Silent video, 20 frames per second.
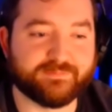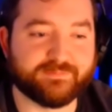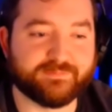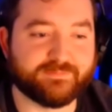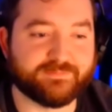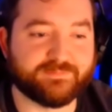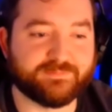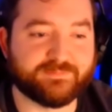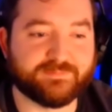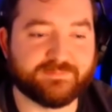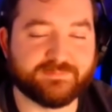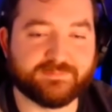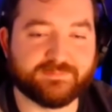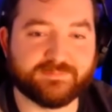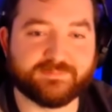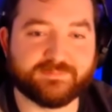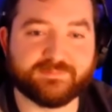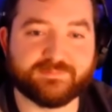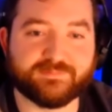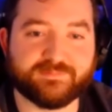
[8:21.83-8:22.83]

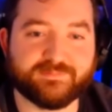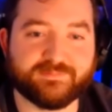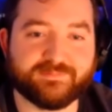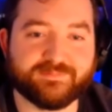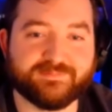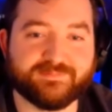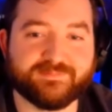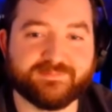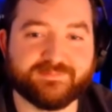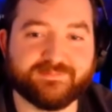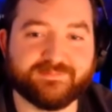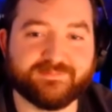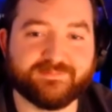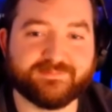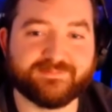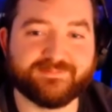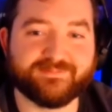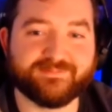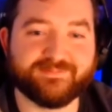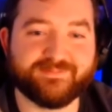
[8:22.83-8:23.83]

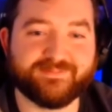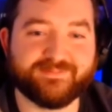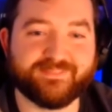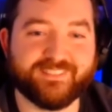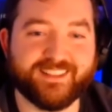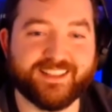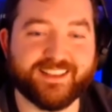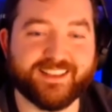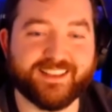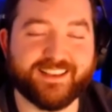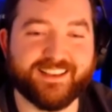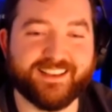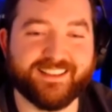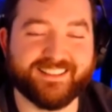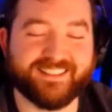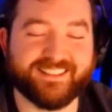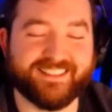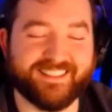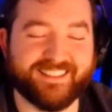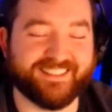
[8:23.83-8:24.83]

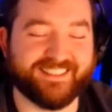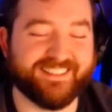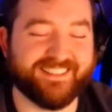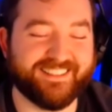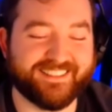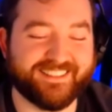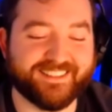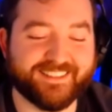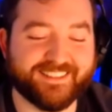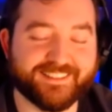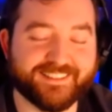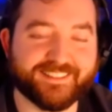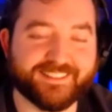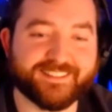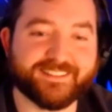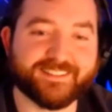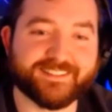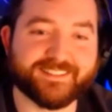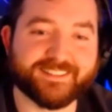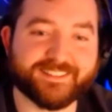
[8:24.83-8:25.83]

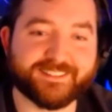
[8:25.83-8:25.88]
(not speaking)